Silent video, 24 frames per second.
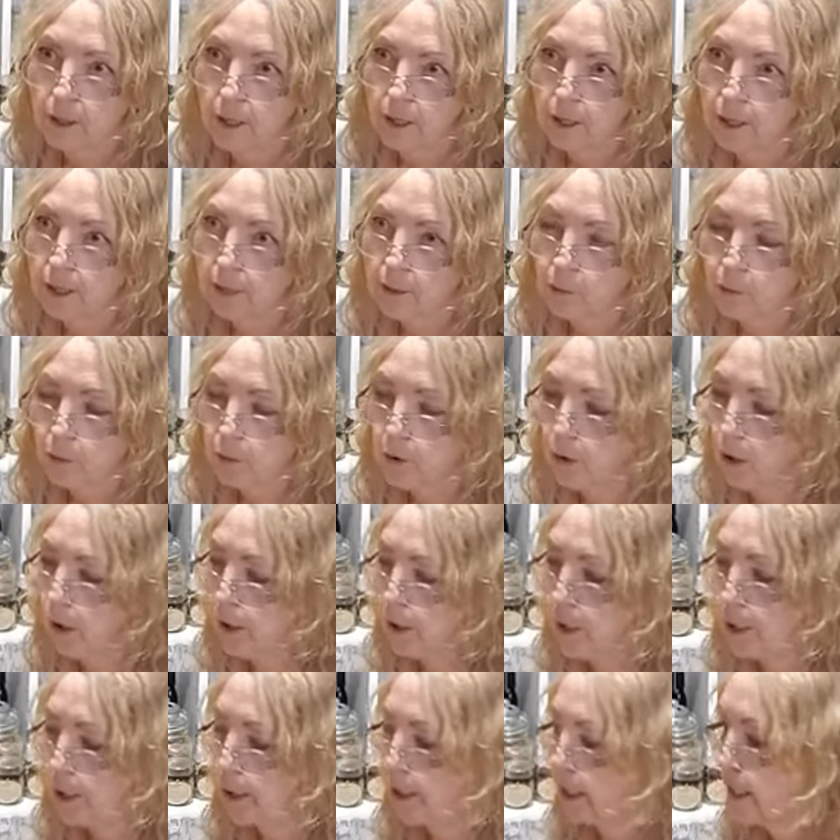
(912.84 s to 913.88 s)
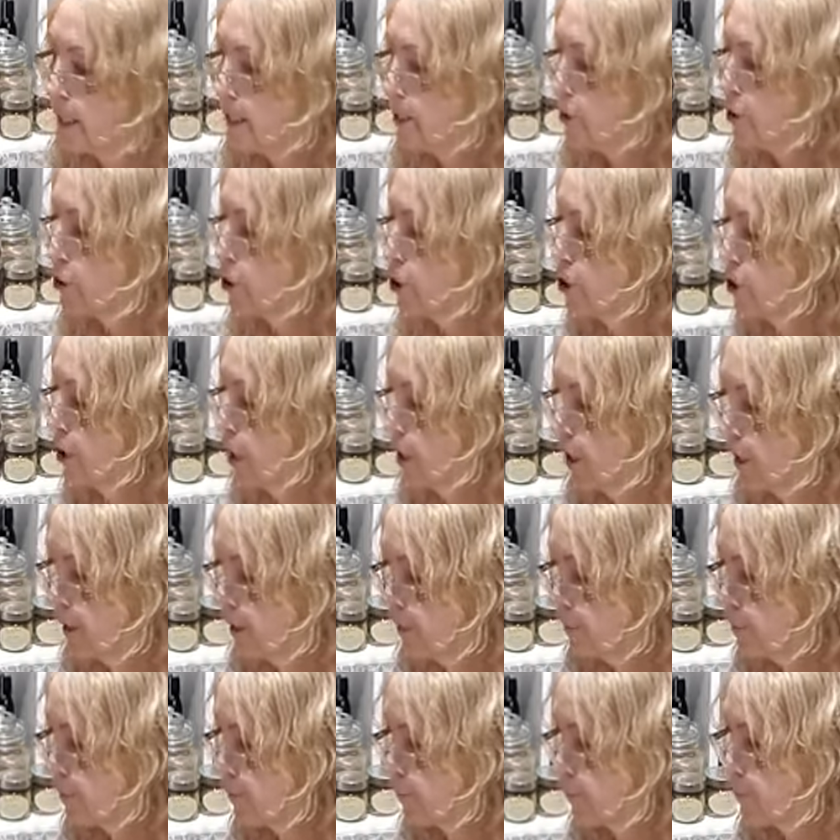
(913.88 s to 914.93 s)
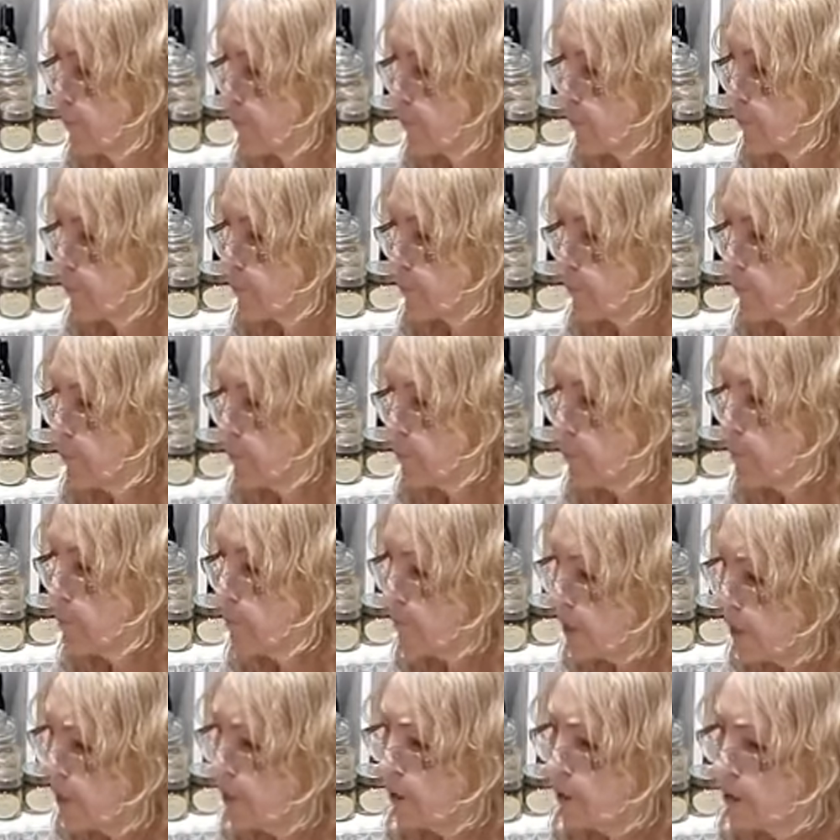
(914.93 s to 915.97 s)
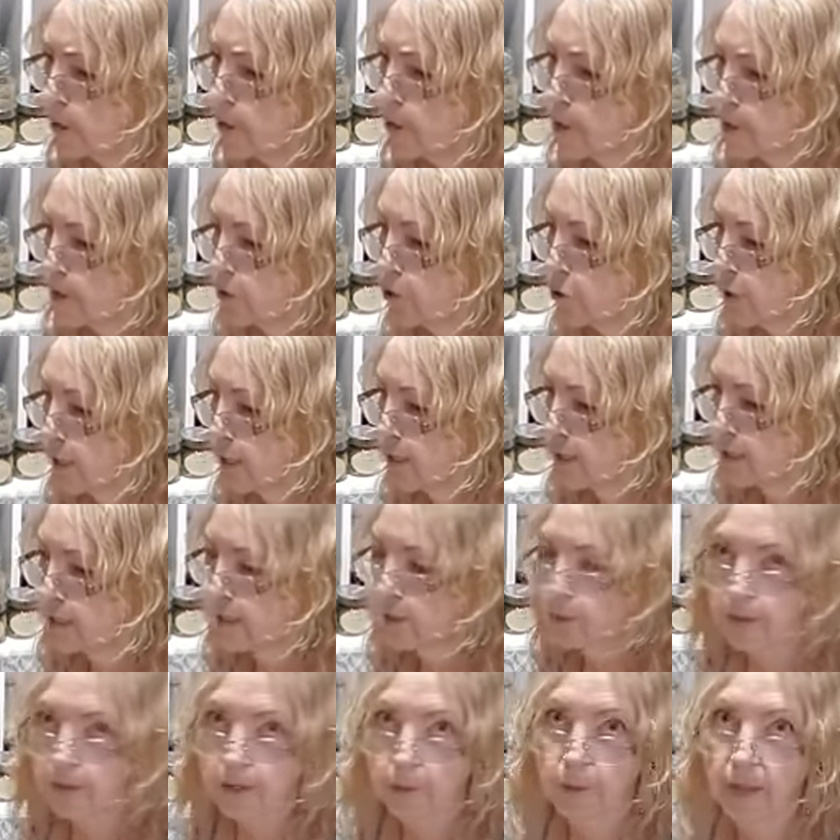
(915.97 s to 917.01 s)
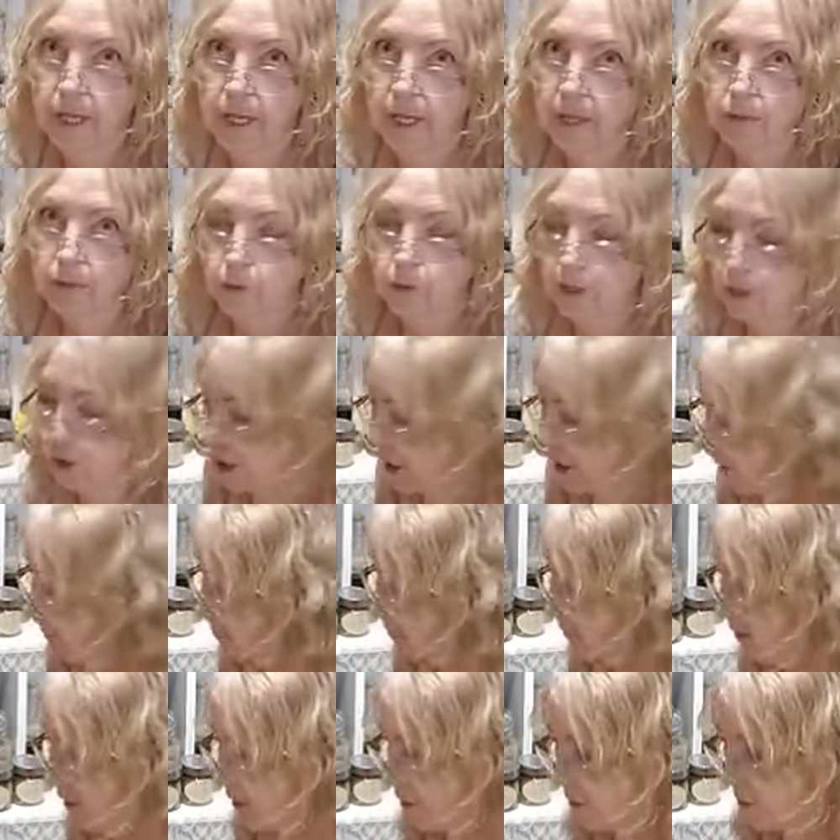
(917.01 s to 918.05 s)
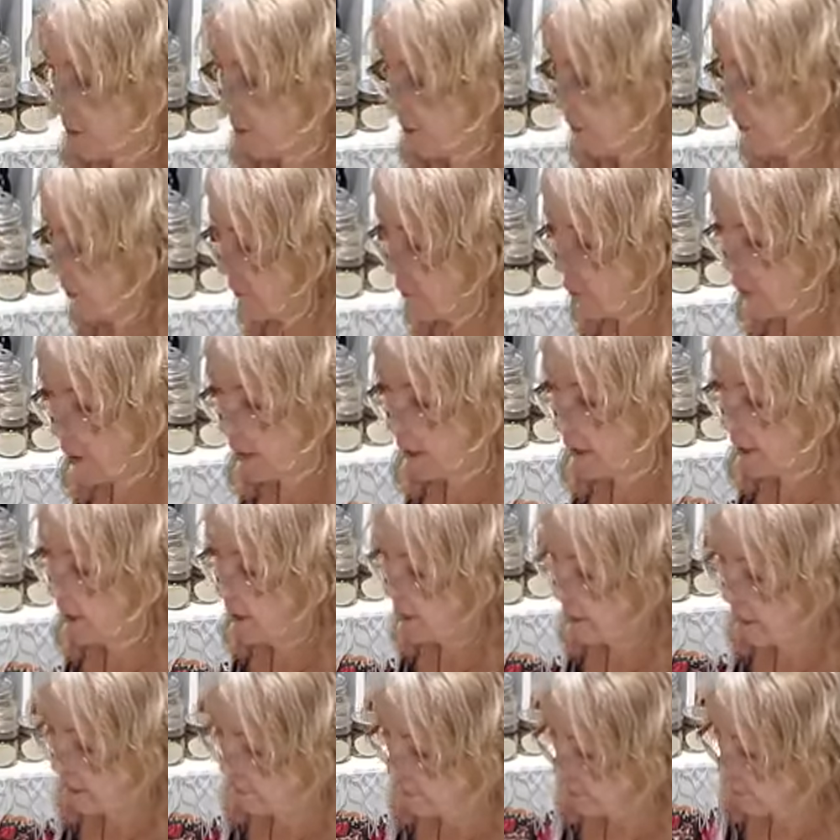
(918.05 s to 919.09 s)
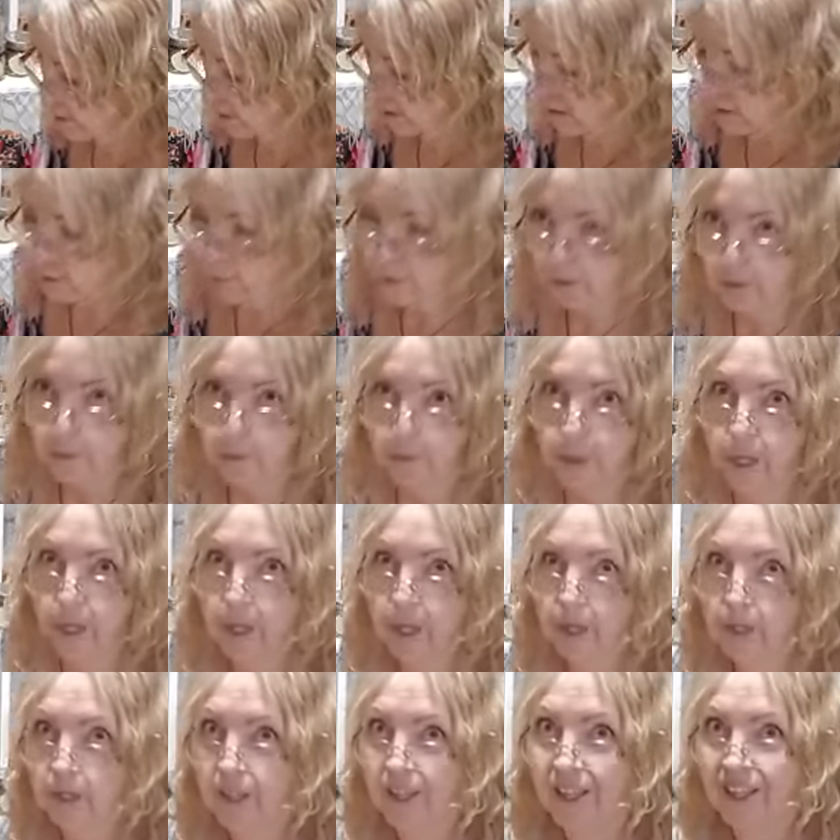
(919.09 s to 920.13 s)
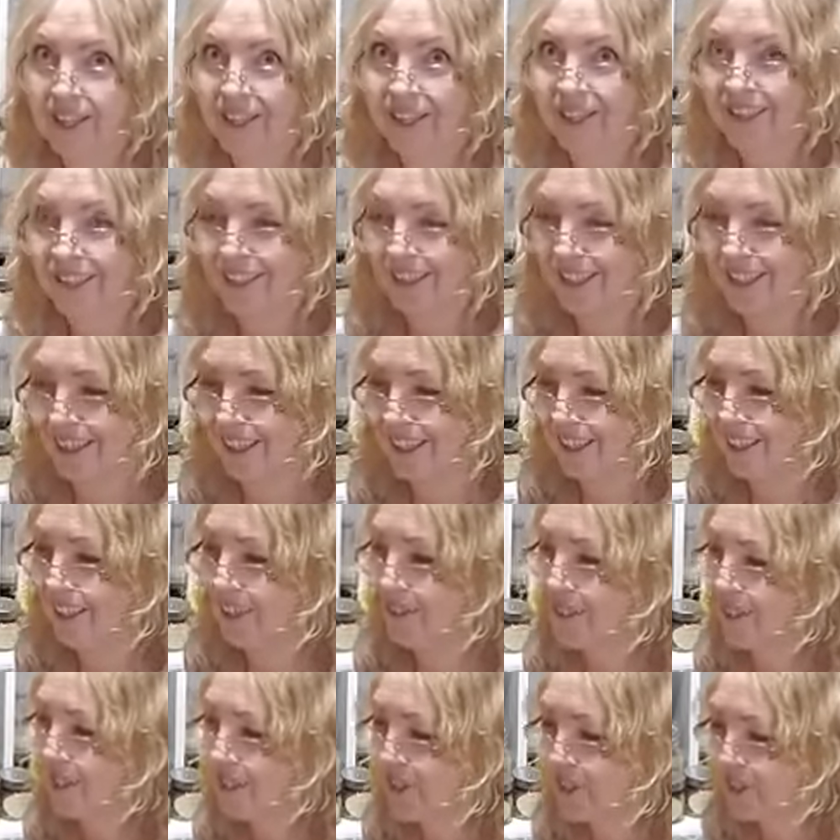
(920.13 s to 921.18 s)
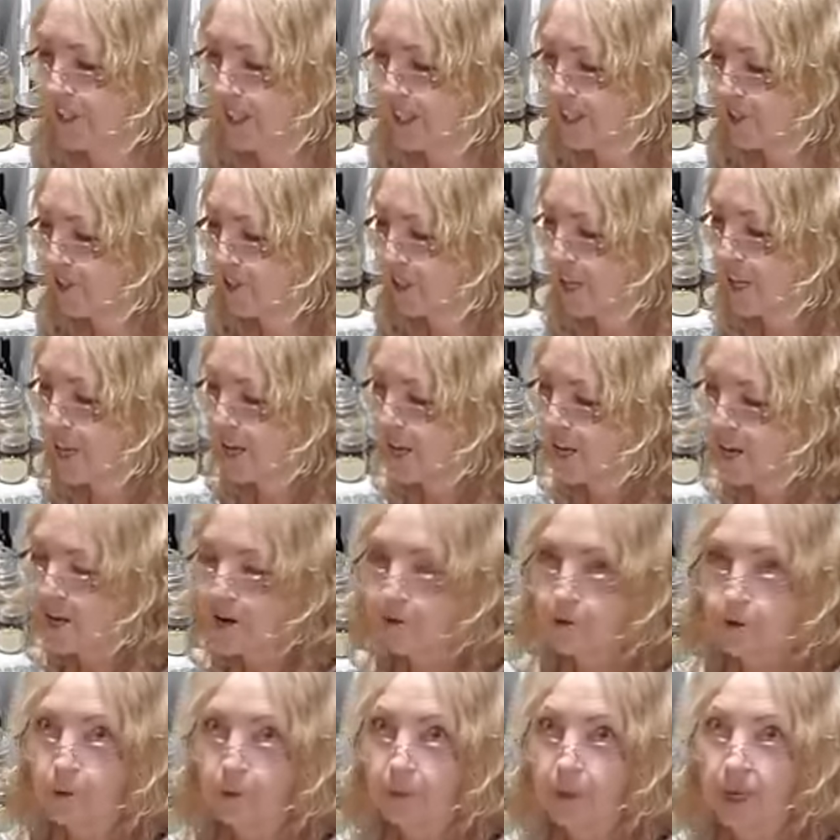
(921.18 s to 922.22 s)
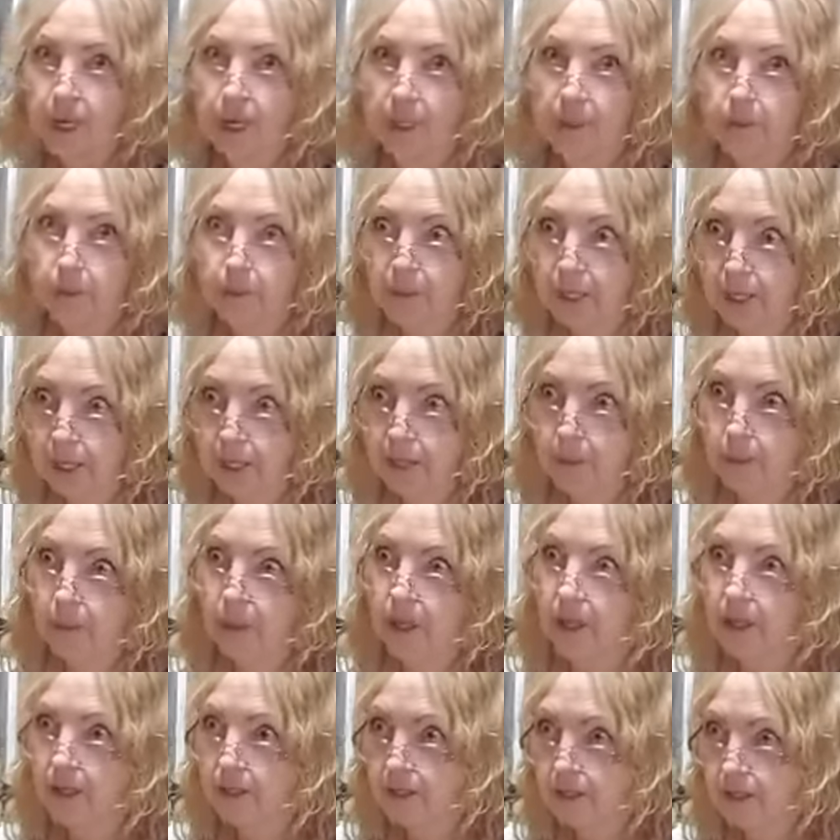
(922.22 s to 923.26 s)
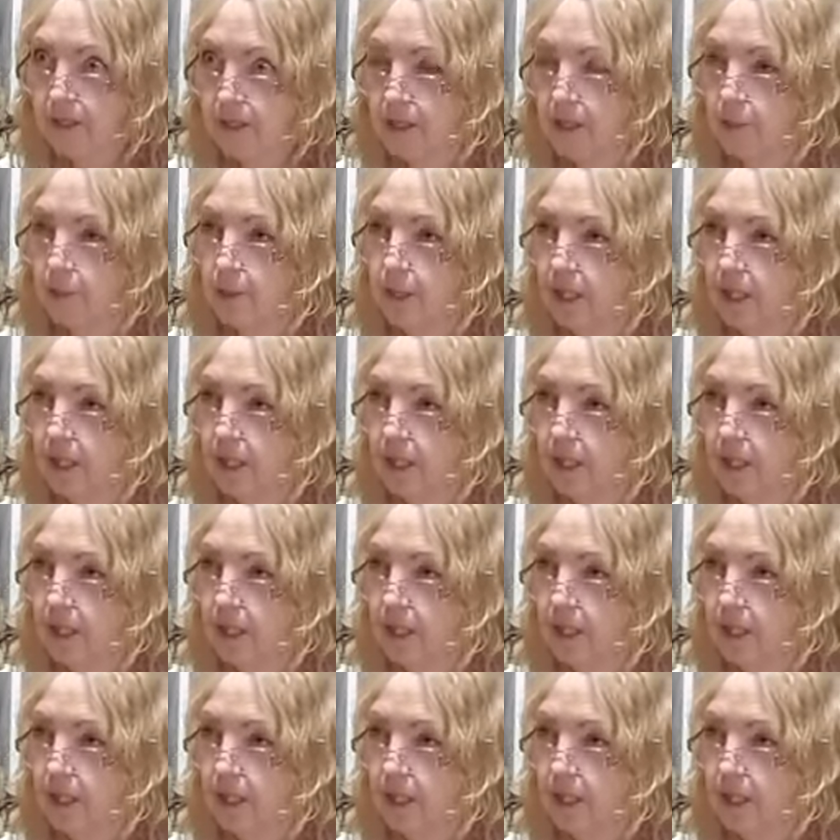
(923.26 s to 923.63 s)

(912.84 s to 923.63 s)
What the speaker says: Moroccan-ish. You know, I'm going to try and stick with the plan, which I'm terrible for. I never stick with the plan. I always change from plan B to plan C to